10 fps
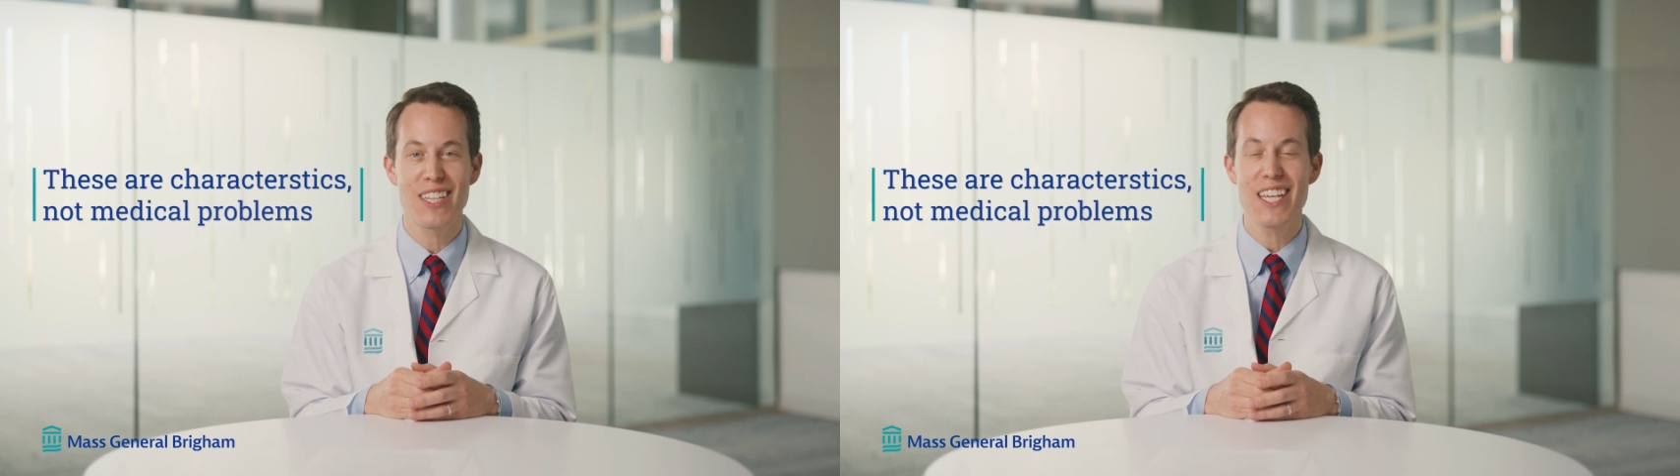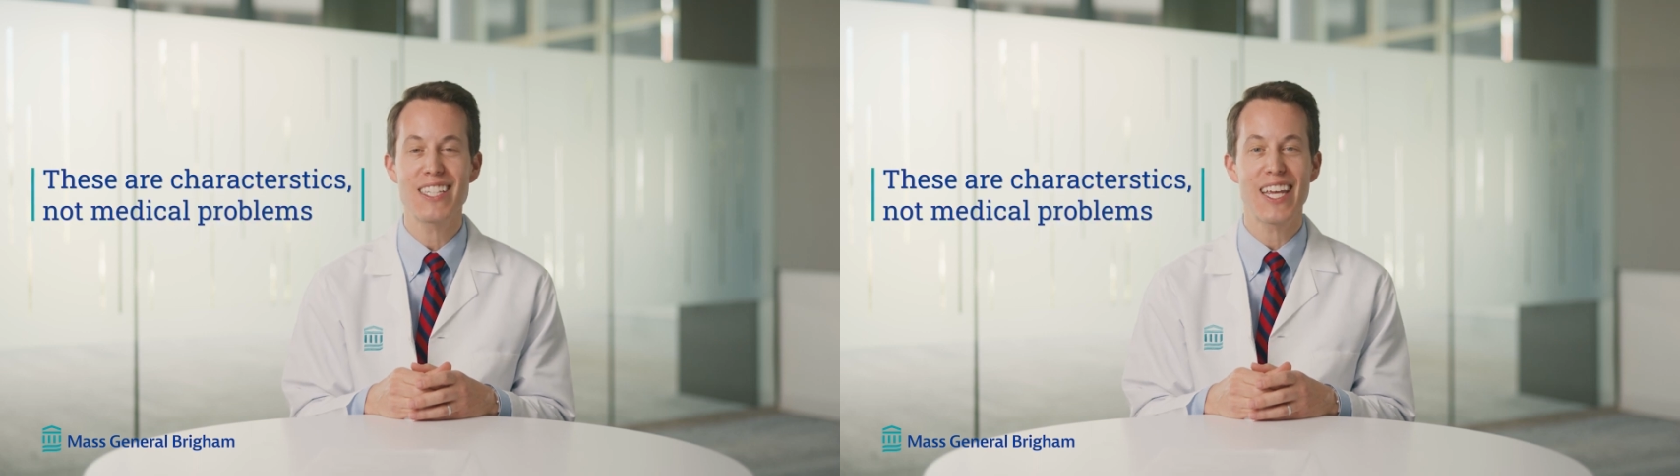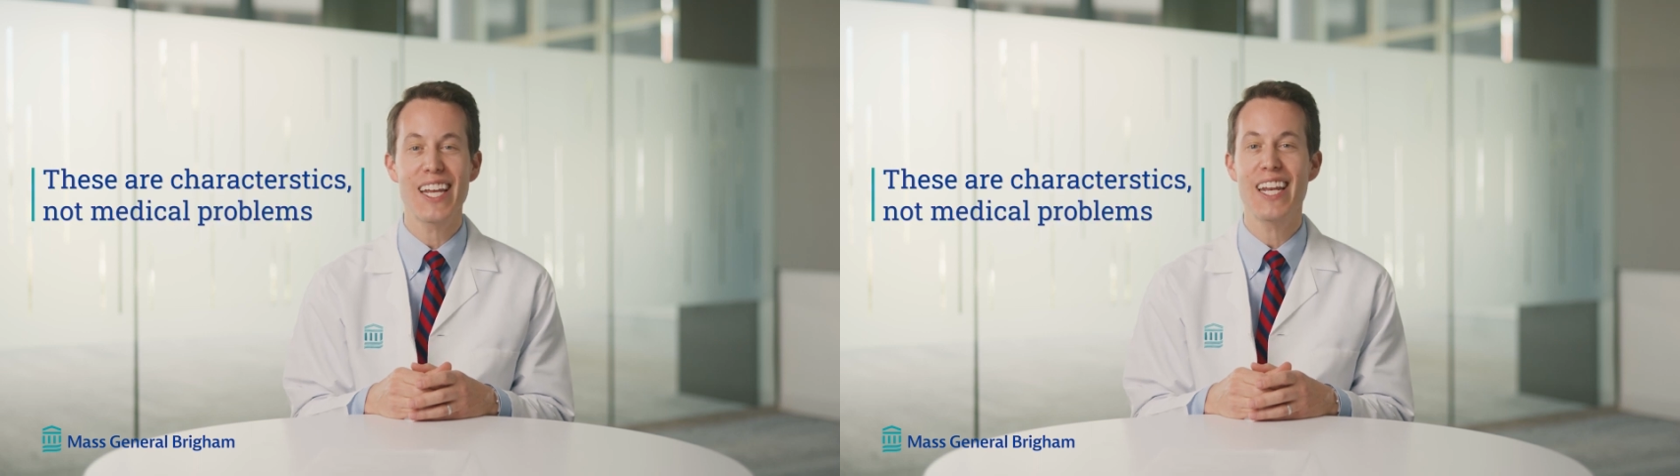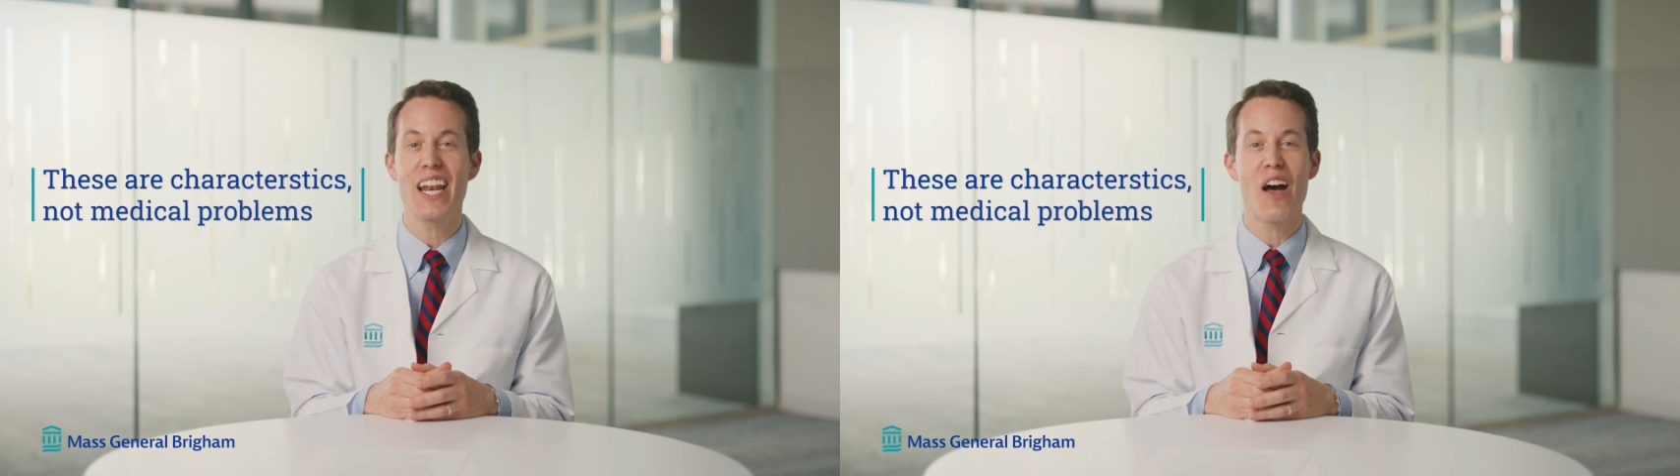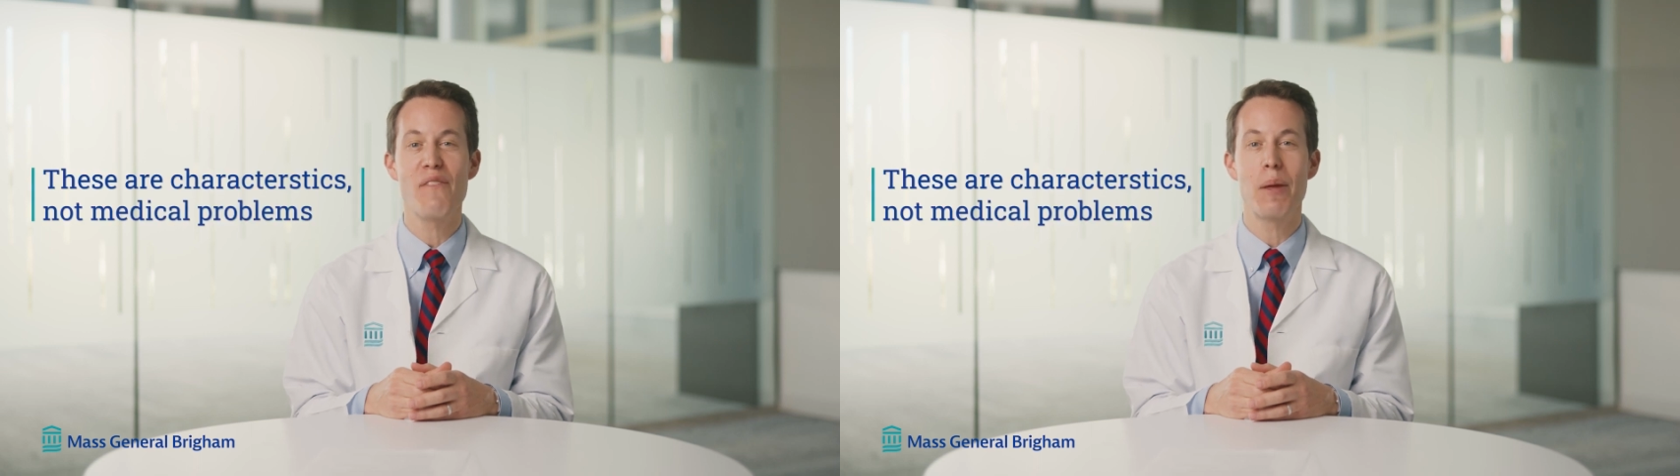These in
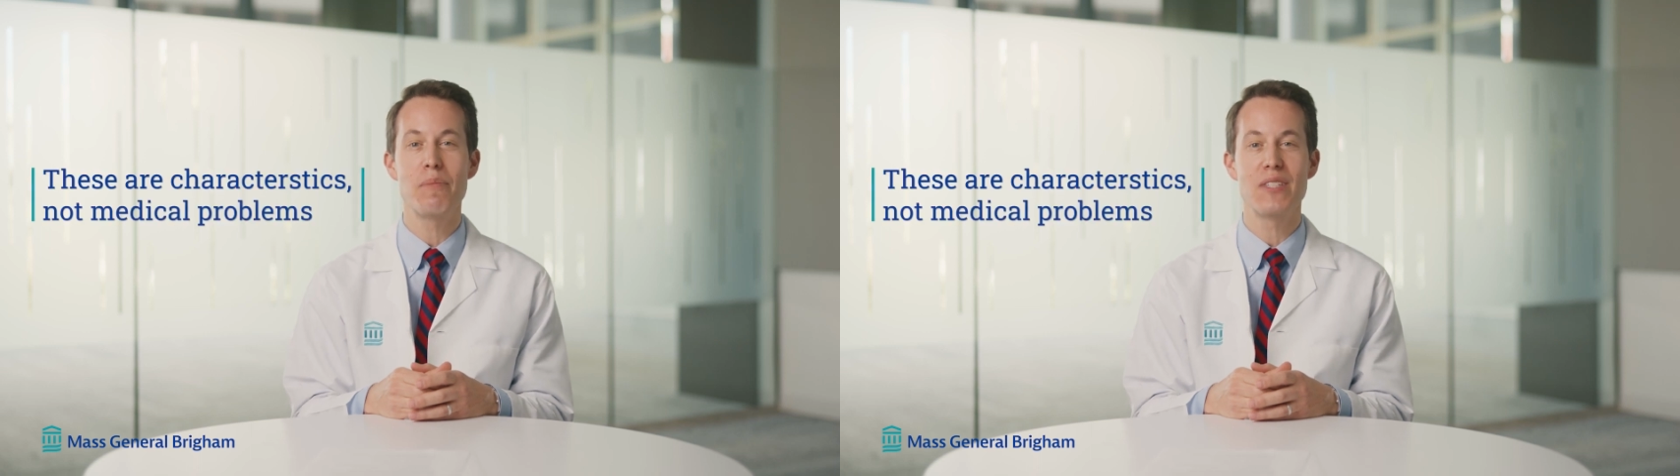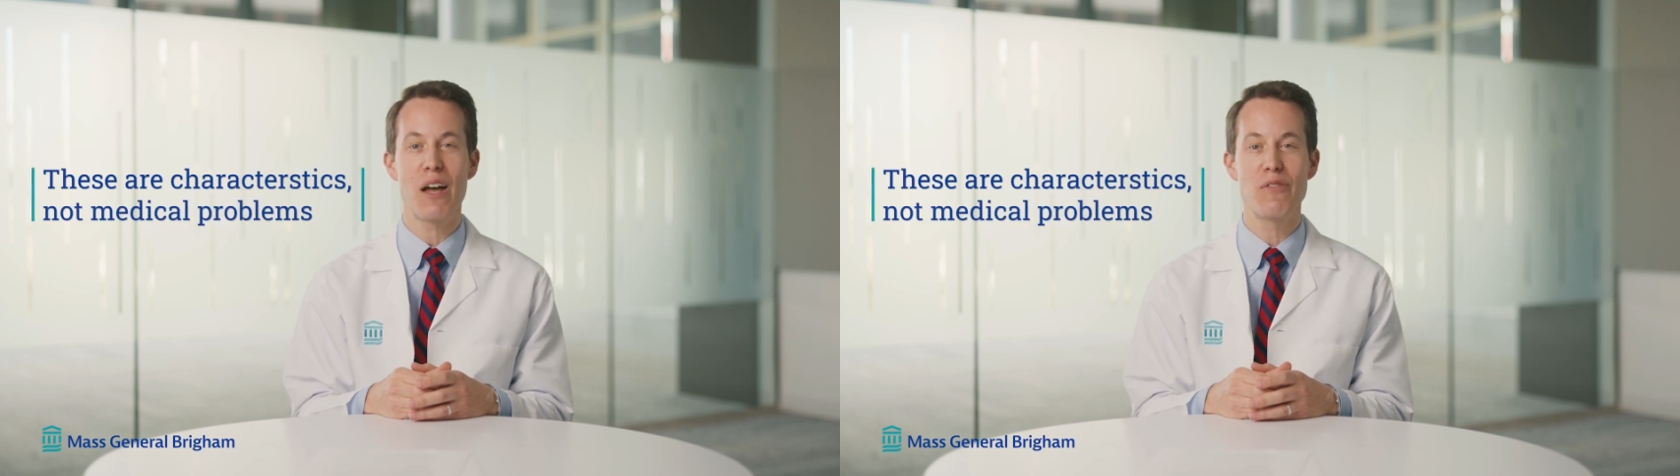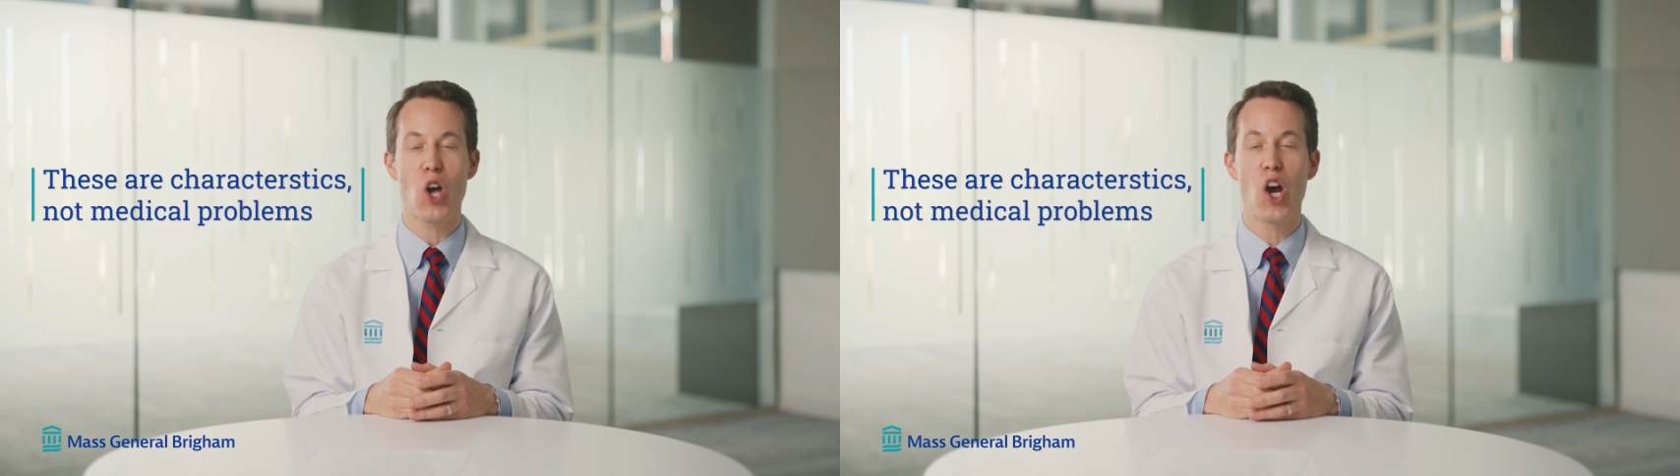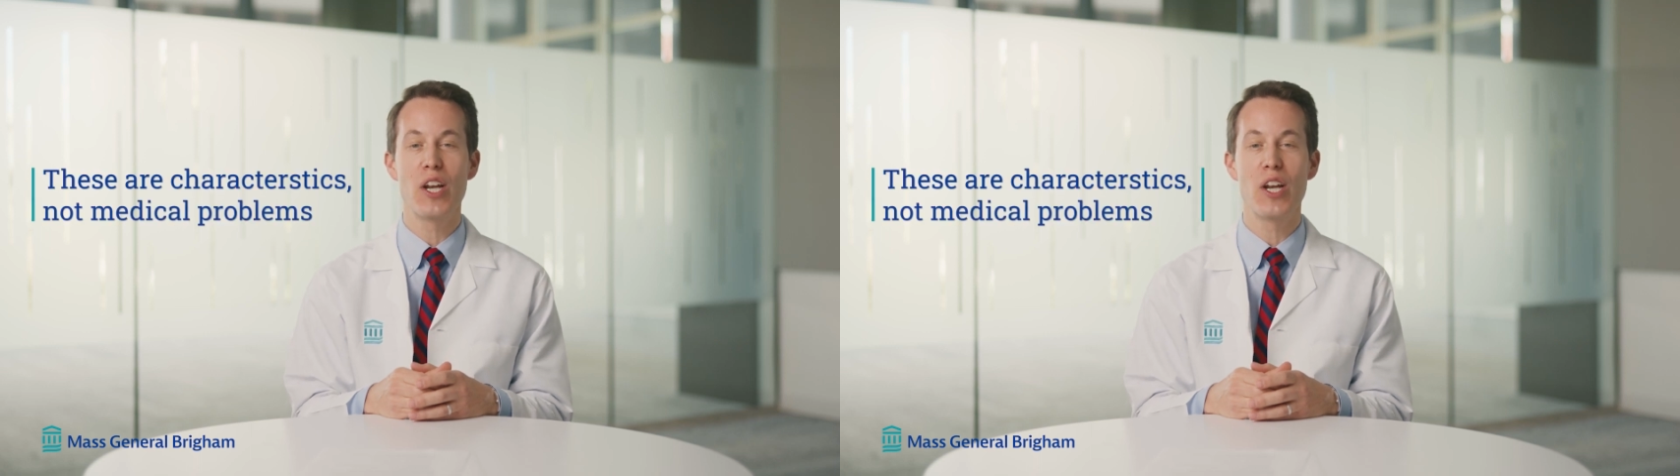and of themselves